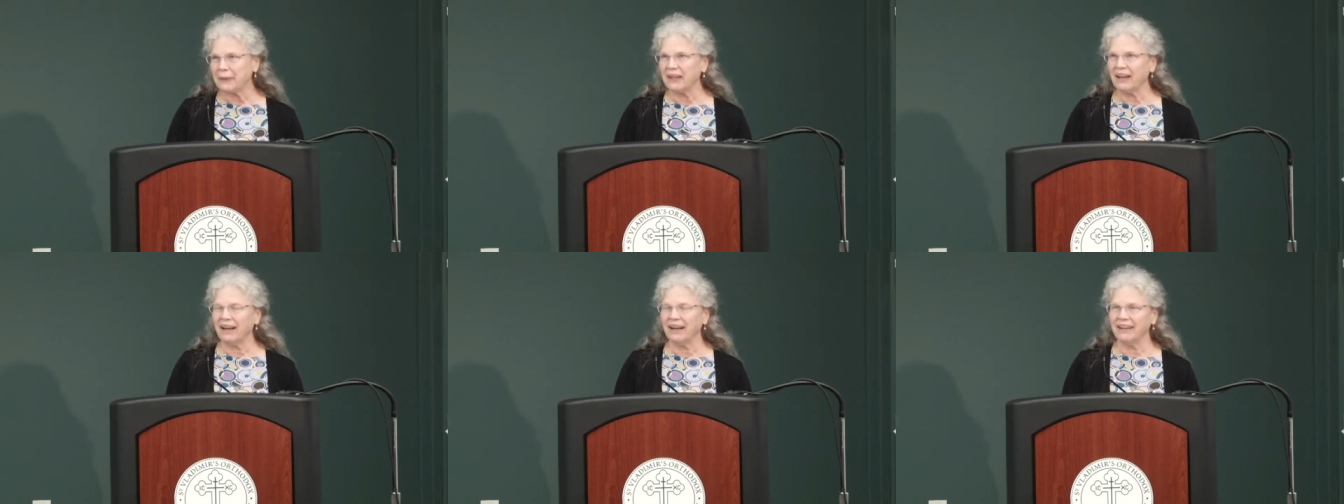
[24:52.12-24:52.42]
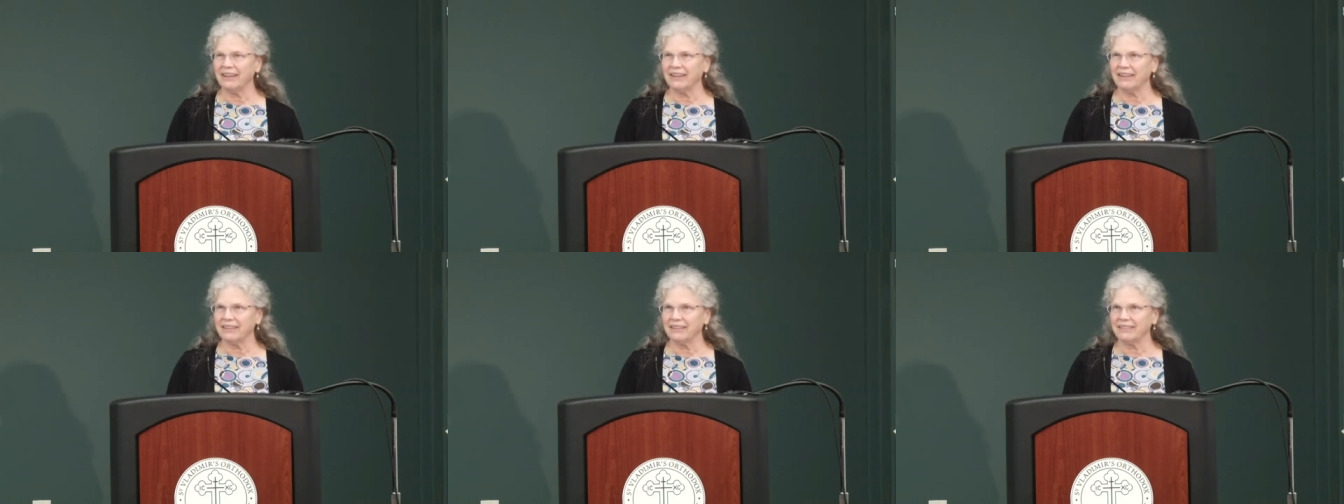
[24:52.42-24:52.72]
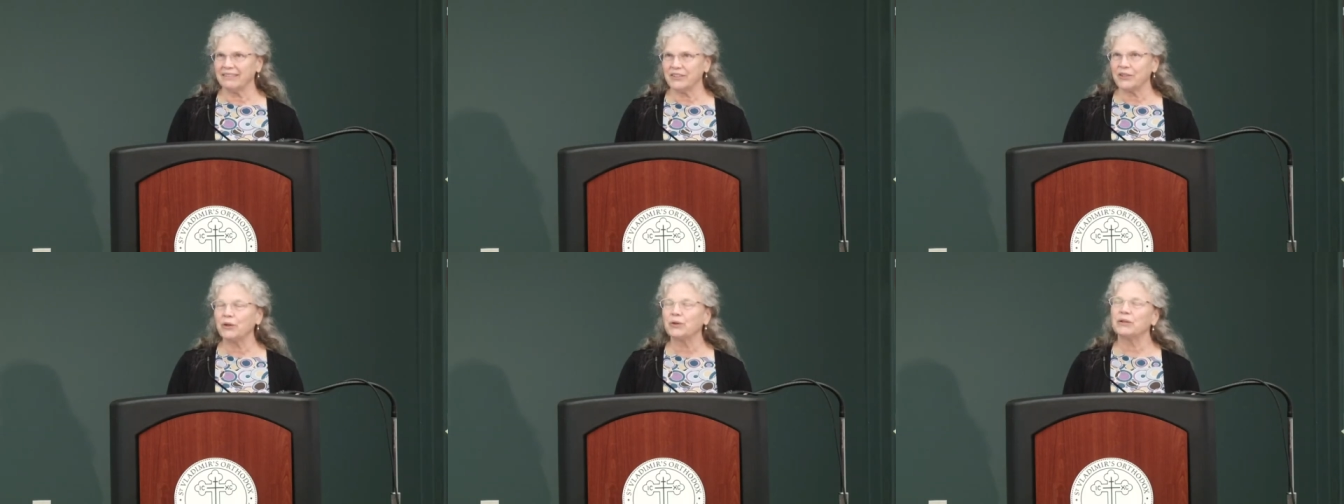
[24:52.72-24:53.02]
I
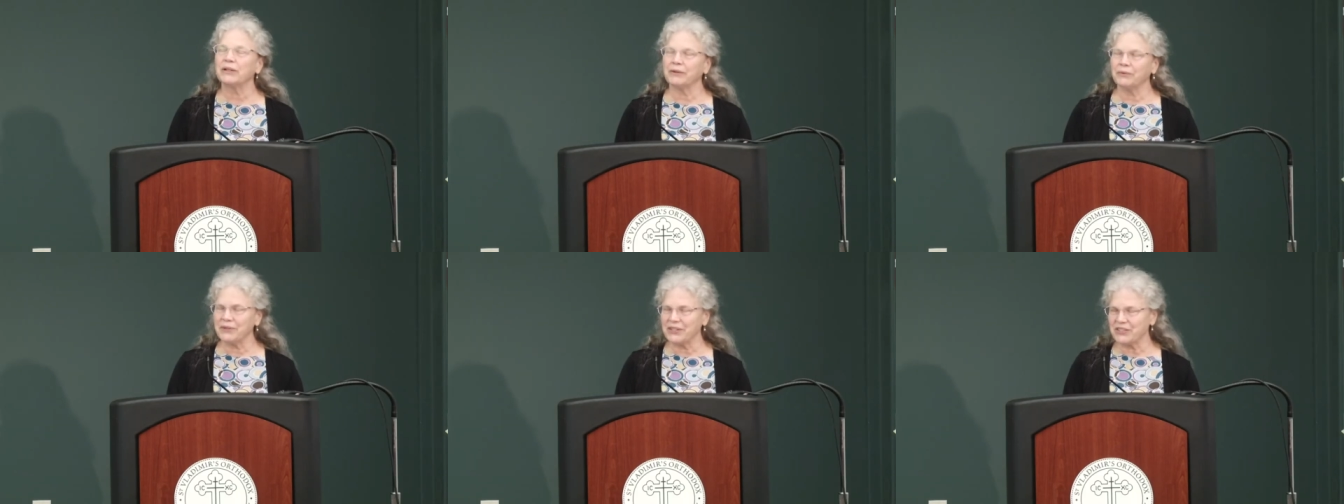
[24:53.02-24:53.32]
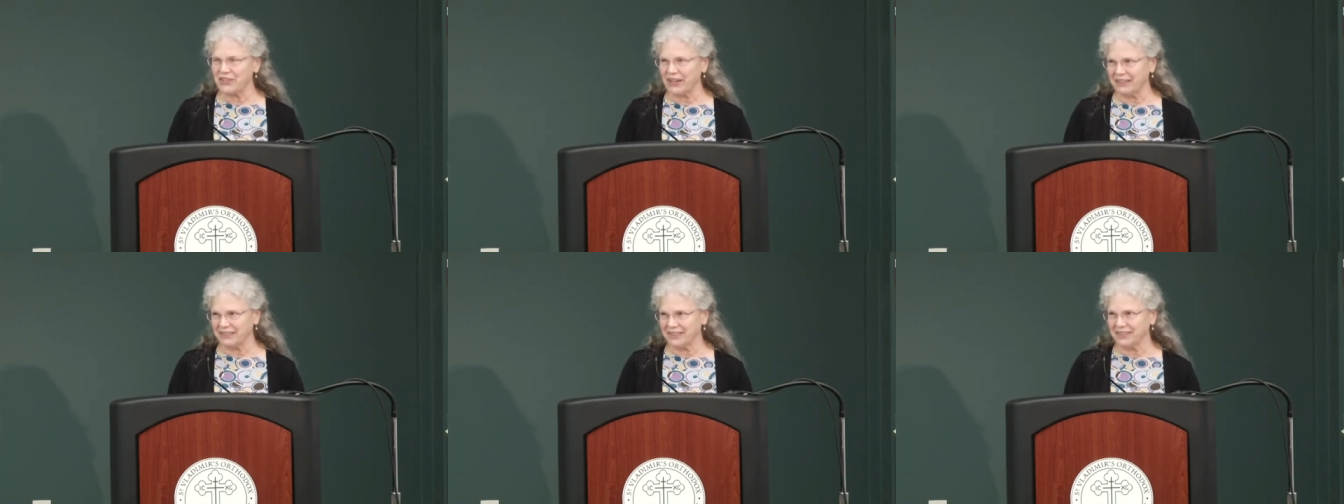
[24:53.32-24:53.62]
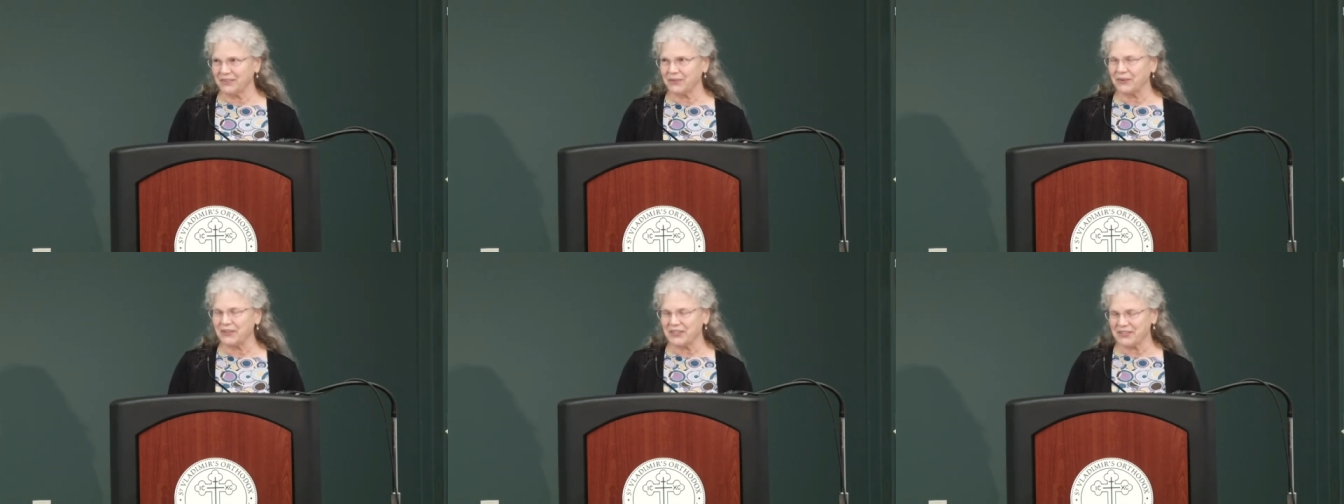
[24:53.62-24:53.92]
had totally
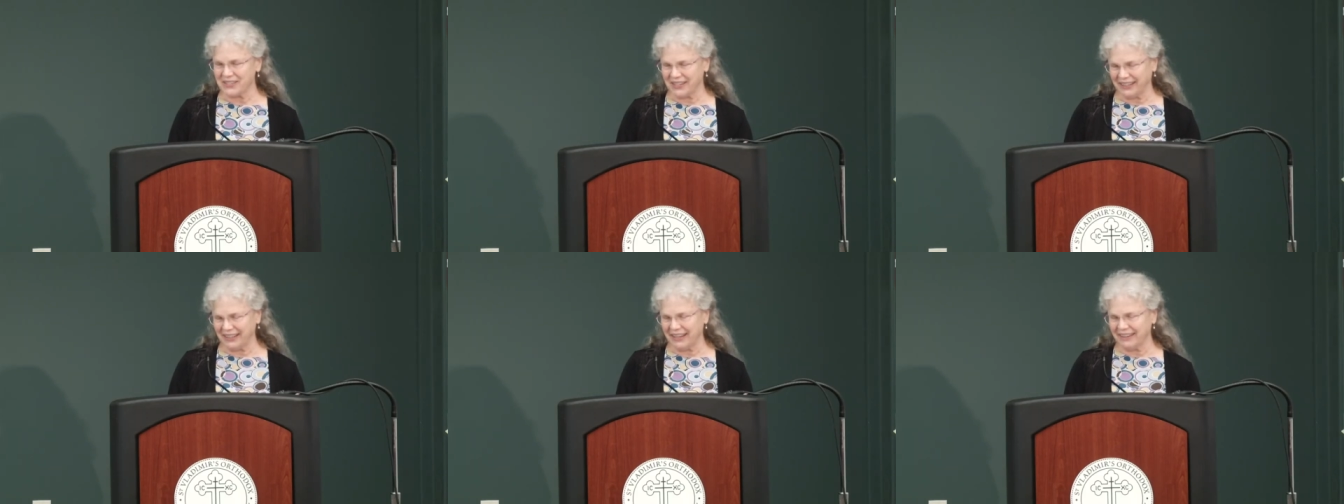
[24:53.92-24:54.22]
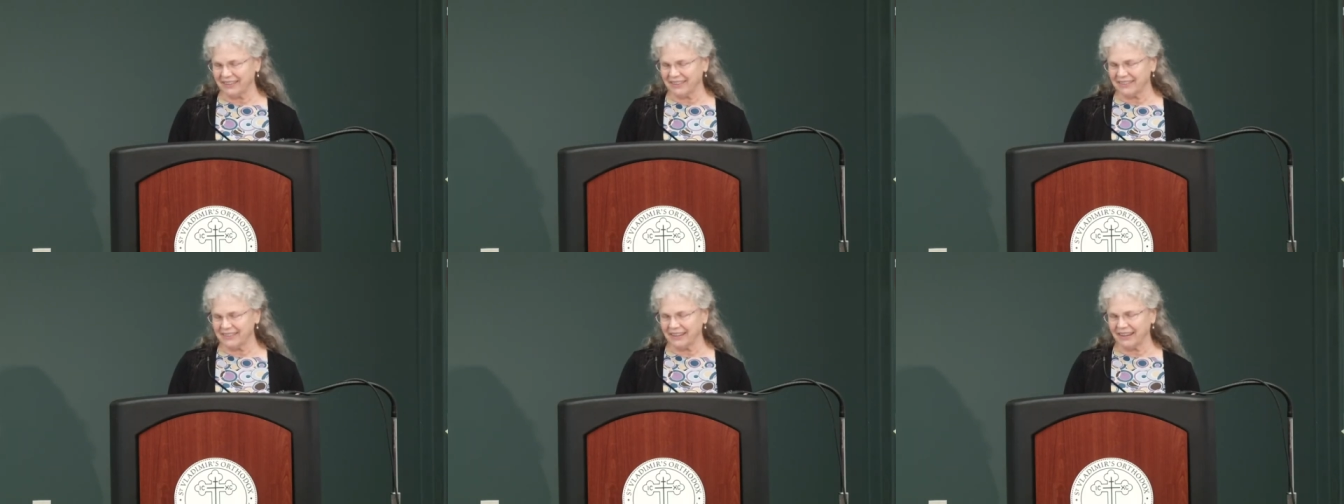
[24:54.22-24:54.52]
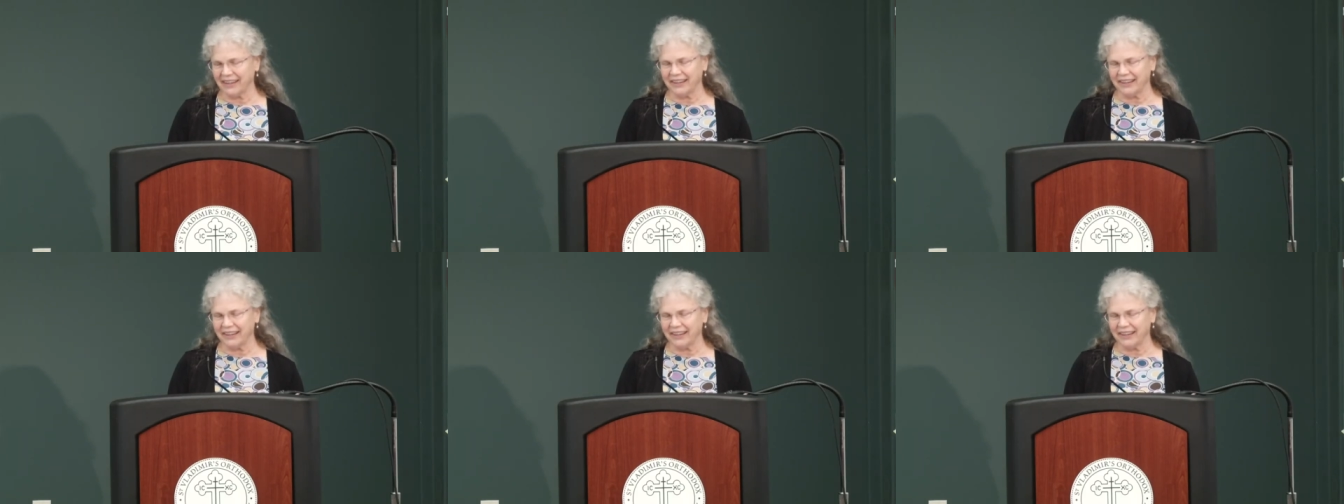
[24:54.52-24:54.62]
rejected Christianity.